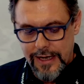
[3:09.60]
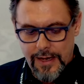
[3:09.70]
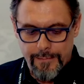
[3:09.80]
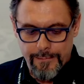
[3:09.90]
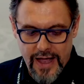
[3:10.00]

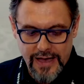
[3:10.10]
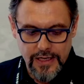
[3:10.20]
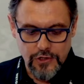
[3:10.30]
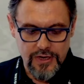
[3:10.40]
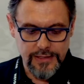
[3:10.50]
MAC
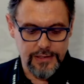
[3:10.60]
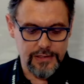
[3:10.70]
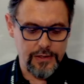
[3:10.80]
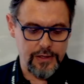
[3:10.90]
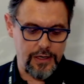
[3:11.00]

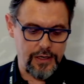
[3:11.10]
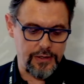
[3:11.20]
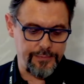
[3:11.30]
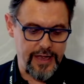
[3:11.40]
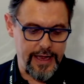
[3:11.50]
address
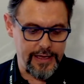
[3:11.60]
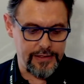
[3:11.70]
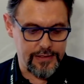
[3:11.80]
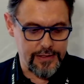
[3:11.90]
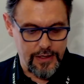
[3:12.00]

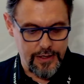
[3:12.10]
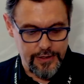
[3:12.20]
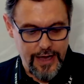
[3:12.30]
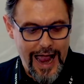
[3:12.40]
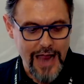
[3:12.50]
and
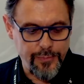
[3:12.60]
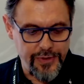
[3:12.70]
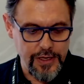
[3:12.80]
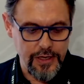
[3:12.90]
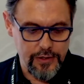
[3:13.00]

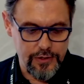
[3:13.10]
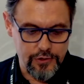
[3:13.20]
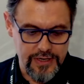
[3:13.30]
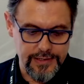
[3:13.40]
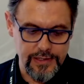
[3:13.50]
IP
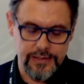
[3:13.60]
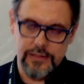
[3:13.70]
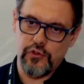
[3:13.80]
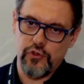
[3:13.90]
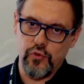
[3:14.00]

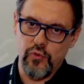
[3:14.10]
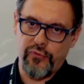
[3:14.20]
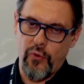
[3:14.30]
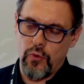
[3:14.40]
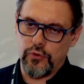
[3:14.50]
addresses,
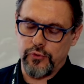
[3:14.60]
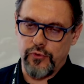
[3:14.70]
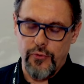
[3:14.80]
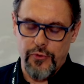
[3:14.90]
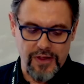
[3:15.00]
224 to
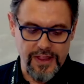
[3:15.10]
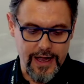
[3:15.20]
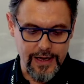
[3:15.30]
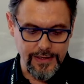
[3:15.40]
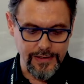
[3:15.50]

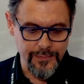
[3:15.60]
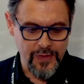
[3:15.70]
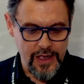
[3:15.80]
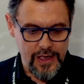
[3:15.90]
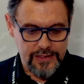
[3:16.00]
239.
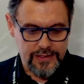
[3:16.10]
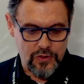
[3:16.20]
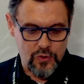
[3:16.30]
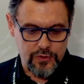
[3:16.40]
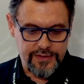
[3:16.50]

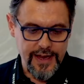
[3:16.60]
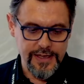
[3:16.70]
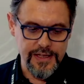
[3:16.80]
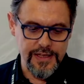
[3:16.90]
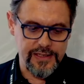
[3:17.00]
So
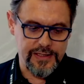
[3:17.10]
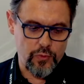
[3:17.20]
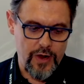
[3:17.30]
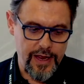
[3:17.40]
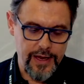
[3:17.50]
take it this
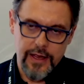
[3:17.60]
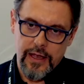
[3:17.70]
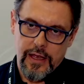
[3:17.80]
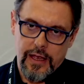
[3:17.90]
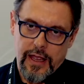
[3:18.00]
way,
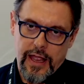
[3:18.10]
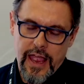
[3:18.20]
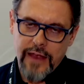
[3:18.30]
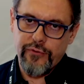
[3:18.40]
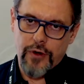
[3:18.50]

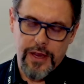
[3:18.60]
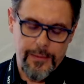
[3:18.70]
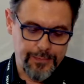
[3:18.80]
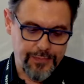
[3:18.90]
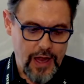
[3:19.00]
every
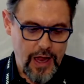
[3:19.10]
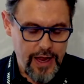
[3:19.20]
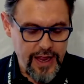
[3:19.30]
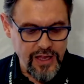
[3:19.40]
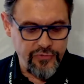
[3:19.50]

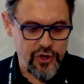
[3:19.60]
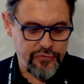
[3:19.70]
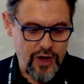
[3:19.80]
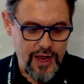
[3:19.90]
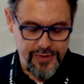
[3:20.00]
AV
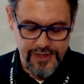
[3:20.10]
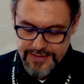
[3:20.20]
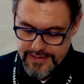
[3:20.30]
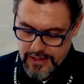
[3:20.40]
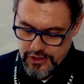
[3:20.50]
over IP
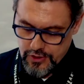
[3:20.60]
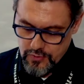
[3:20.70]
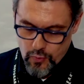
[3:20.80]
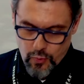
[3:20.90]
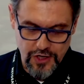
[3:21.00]

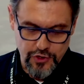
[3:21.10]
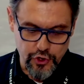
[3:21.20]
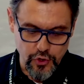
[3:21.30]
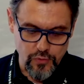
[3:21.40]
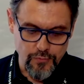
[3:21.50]
installation will
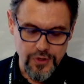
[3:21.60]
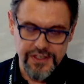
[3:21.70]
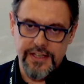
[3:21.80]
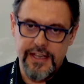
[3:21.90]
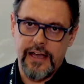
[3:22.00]
do
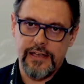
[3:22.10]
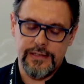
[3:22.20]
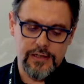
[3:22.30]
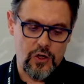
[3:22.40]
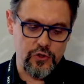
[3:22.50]

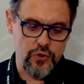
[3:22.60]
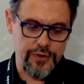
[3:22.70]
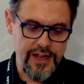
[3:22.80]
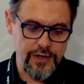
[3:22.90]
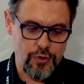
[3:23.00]
multicast on your
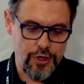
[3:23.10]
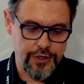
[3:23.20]
network.